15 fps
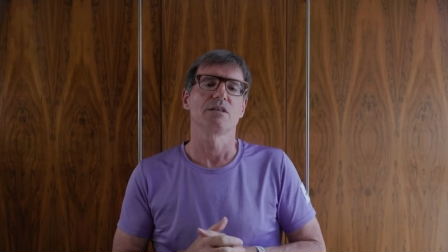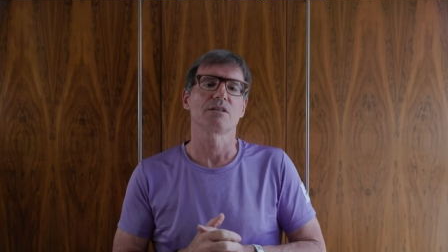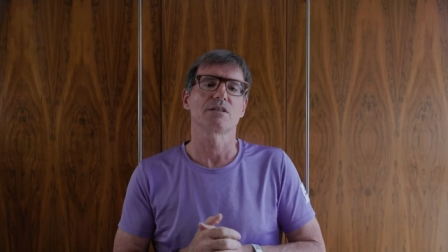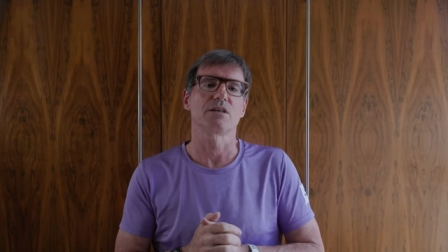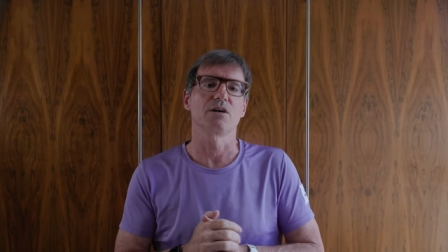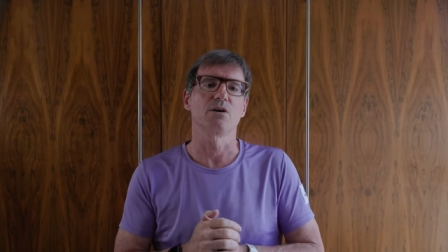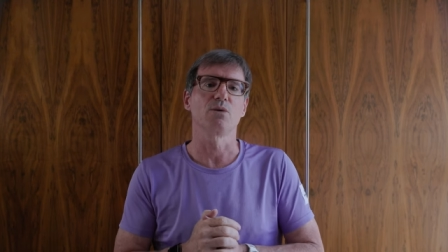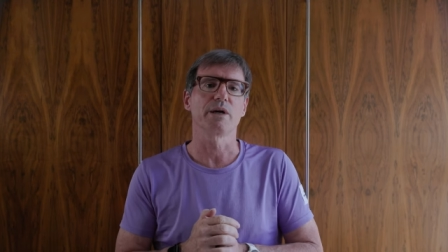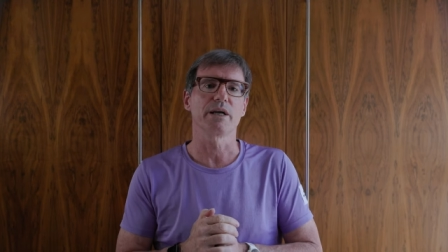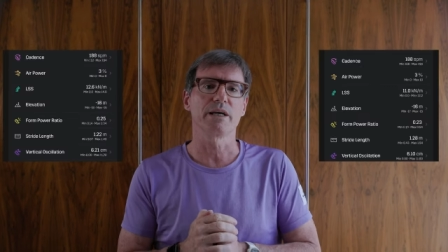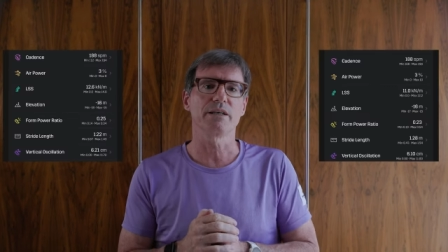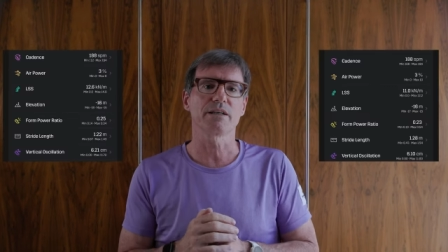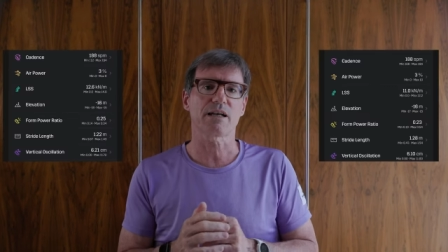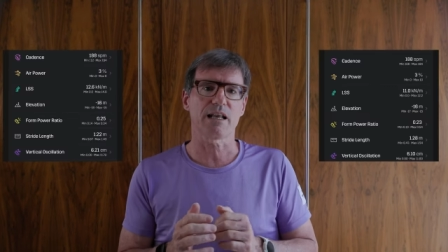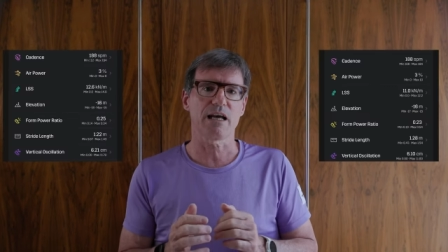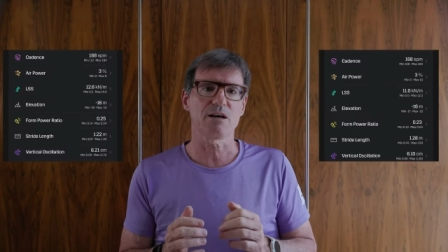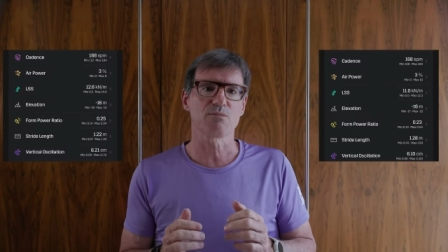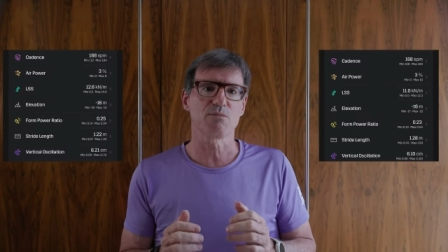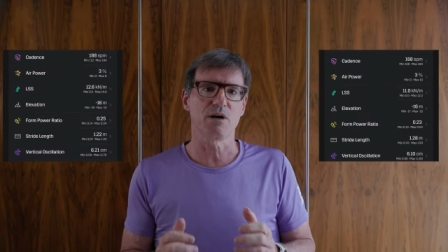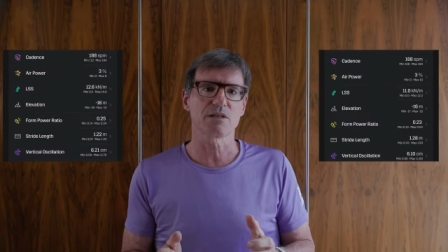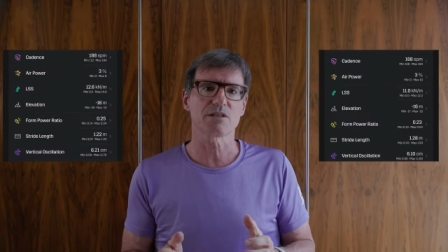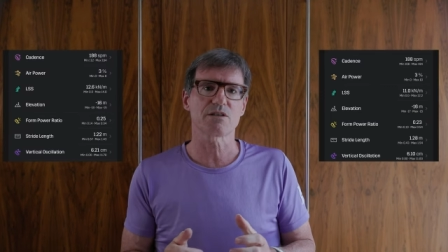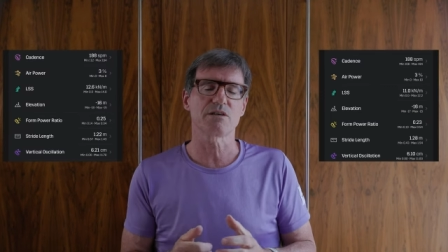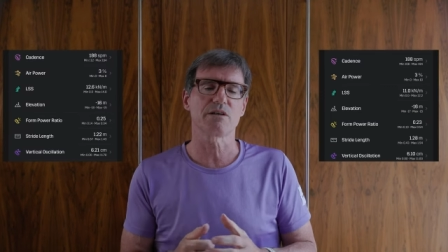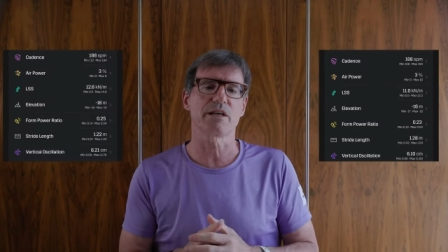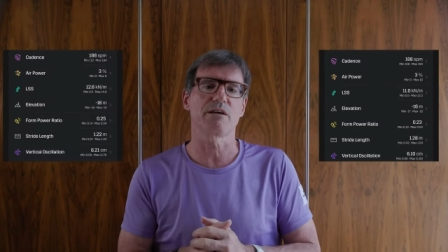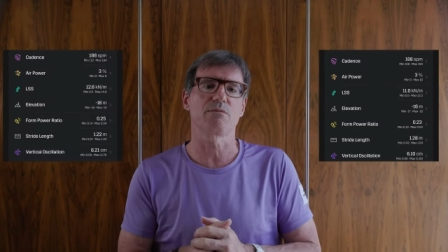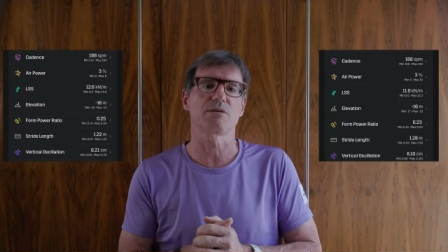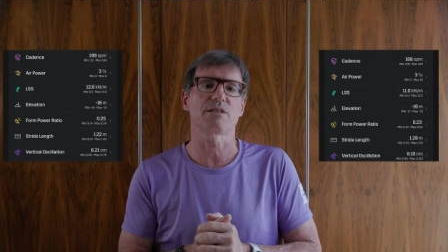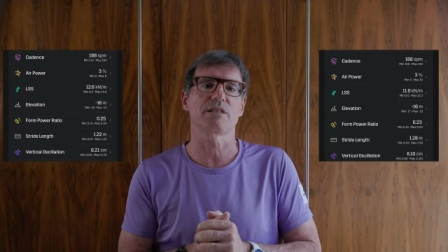So in the
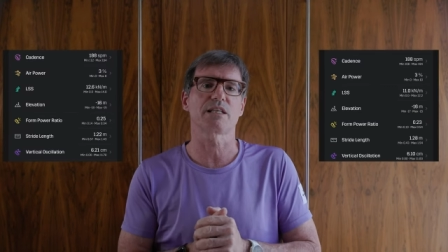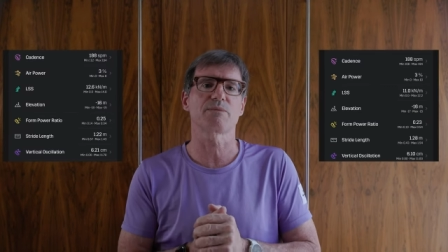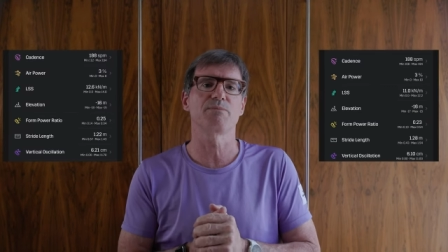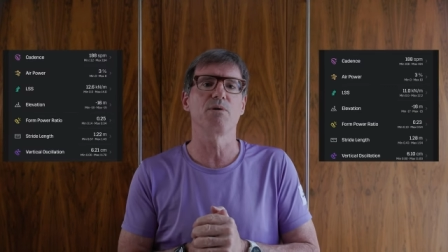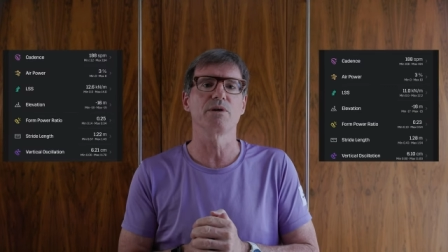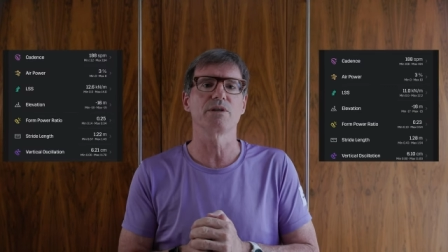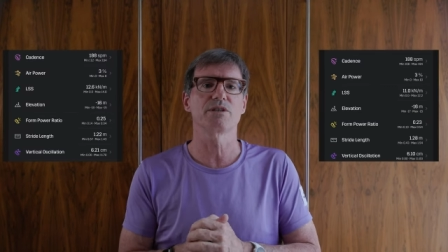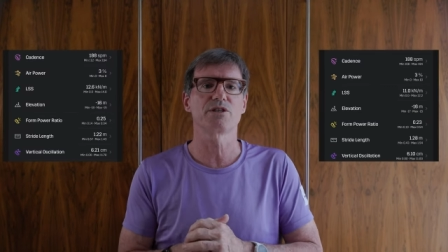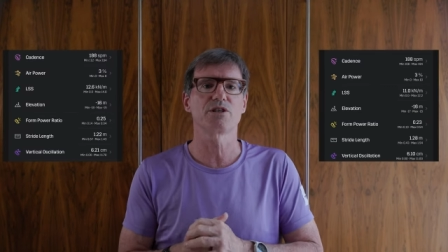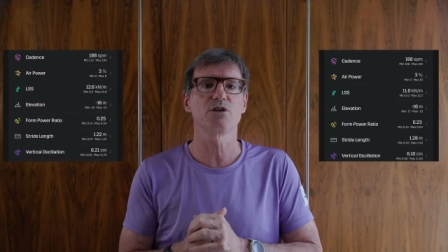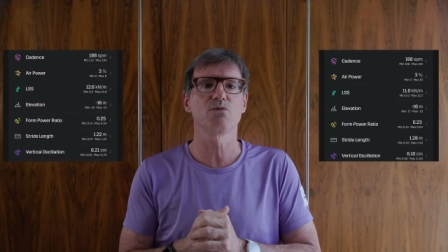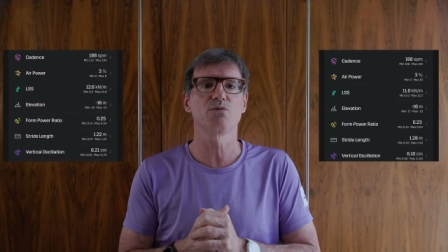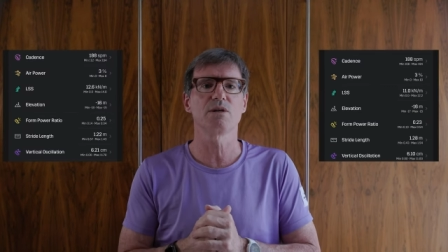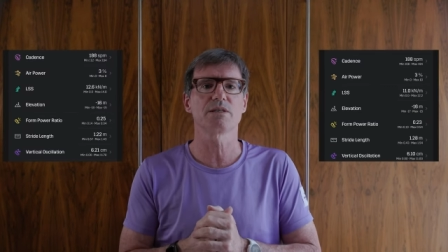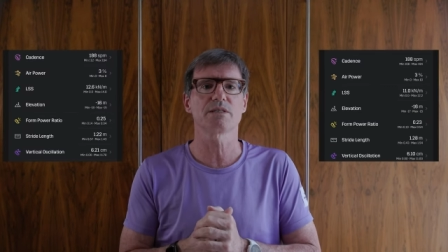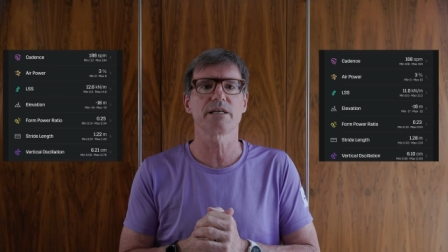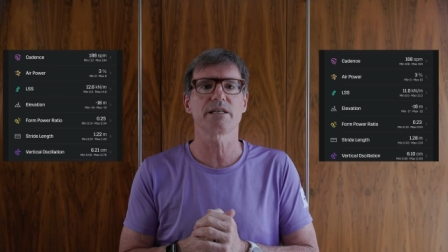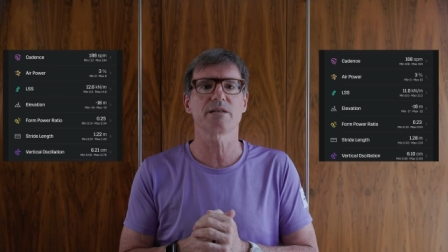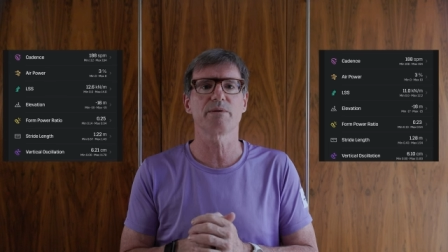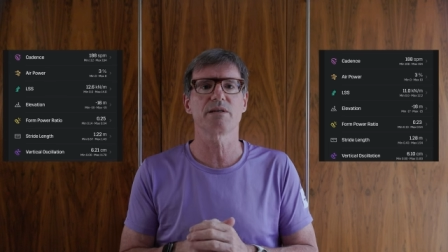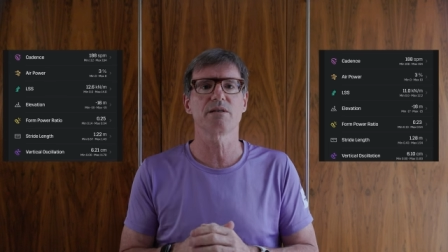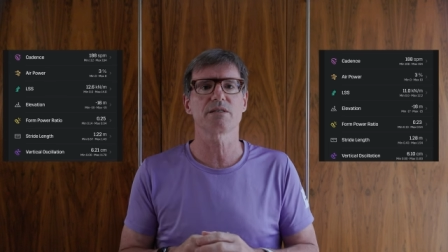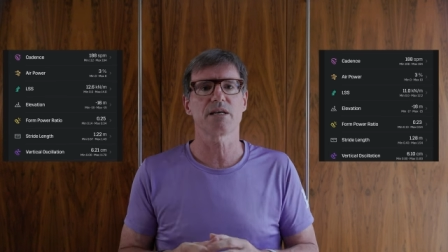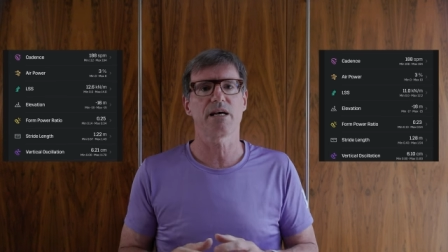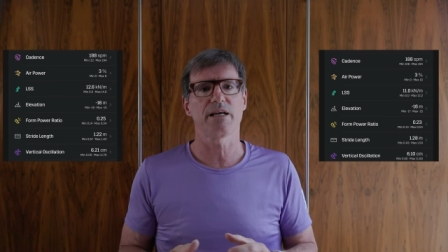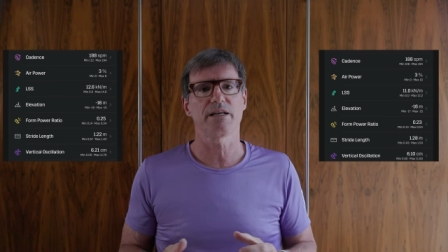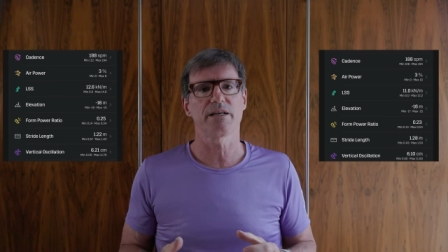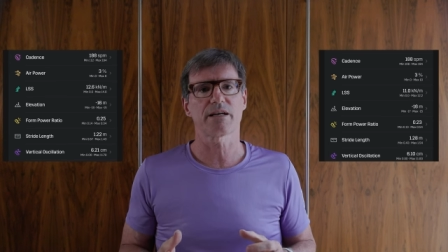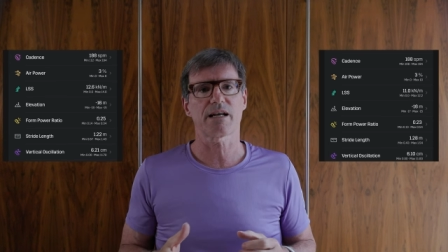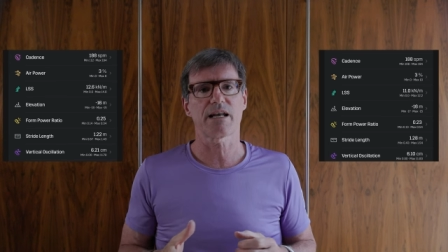Cloudmonster, it was 6.21 centimeters,
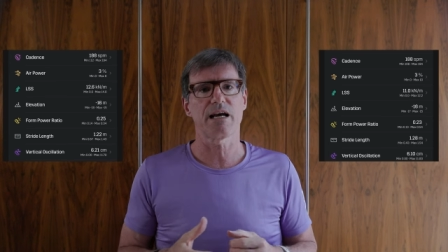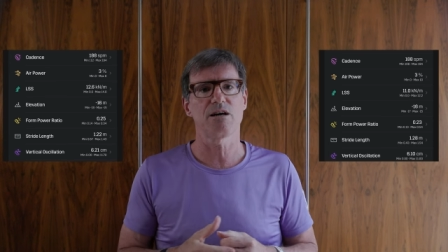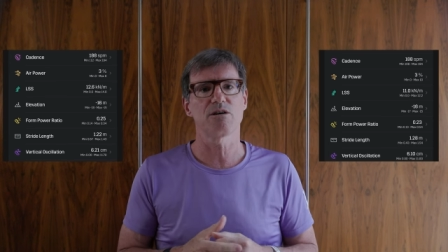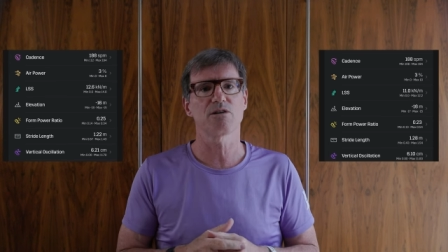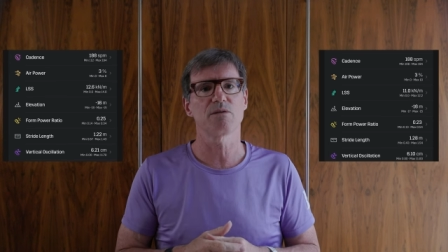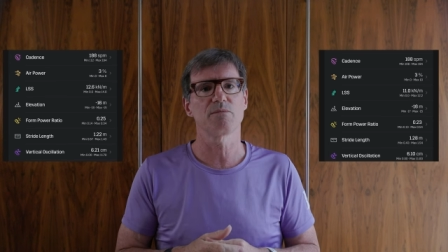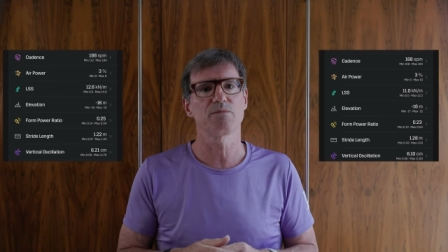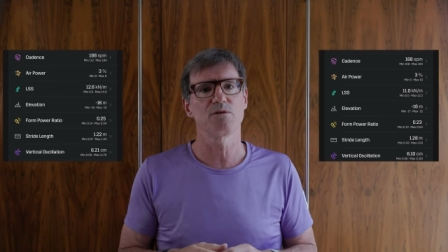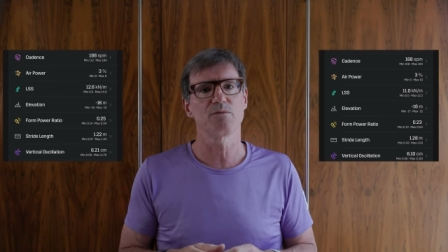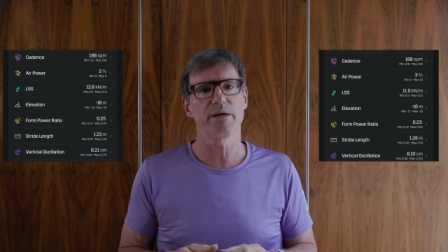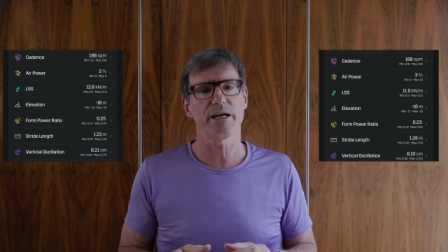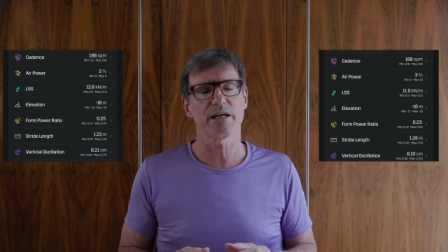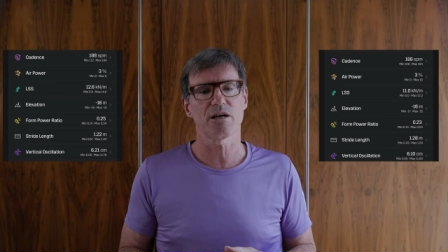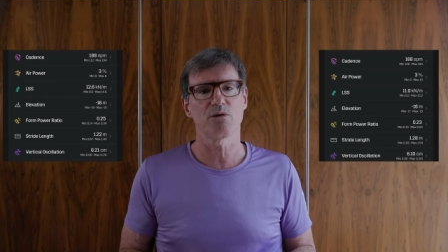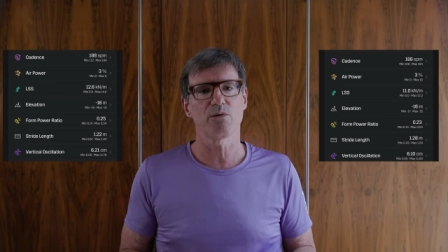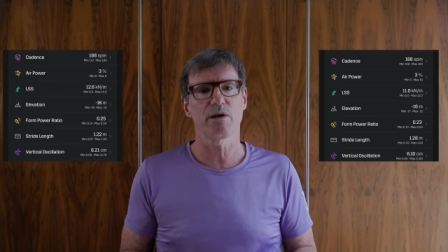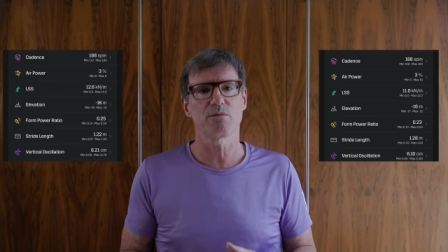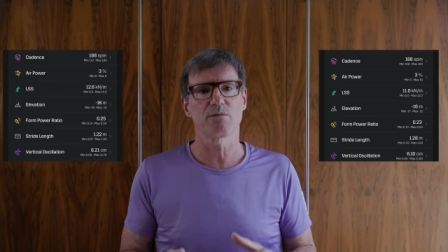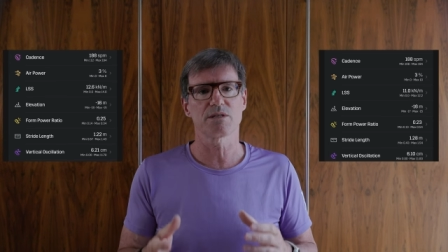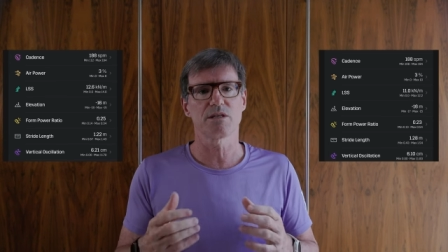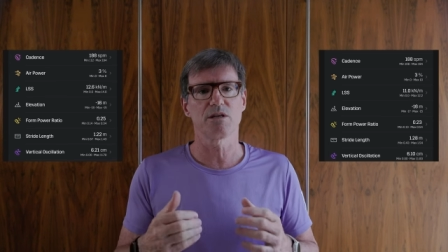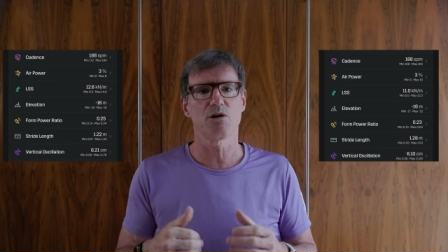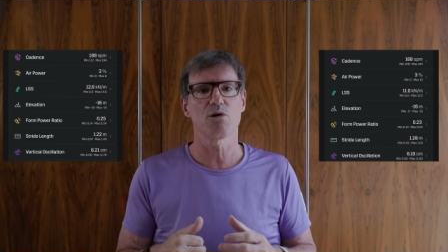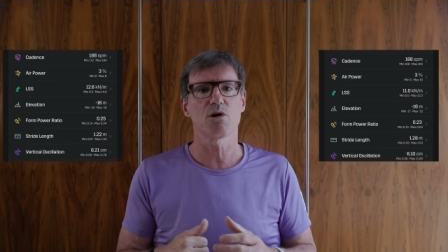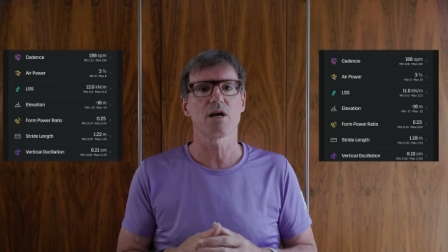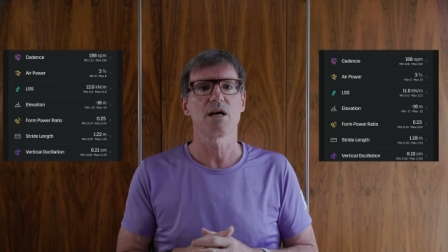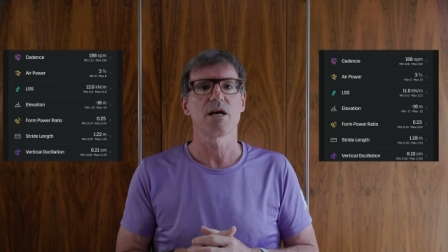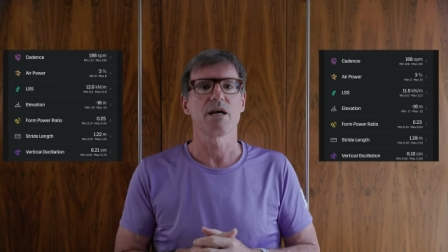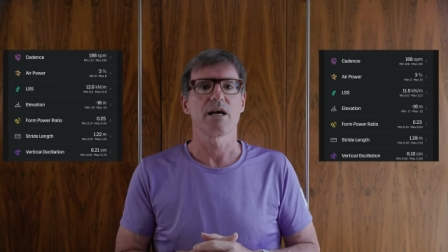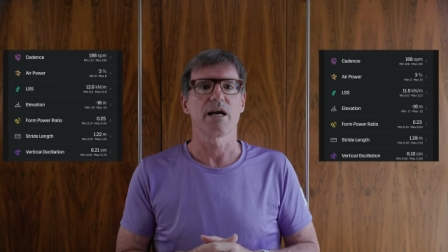and in the Cloudboom Echo, it was lower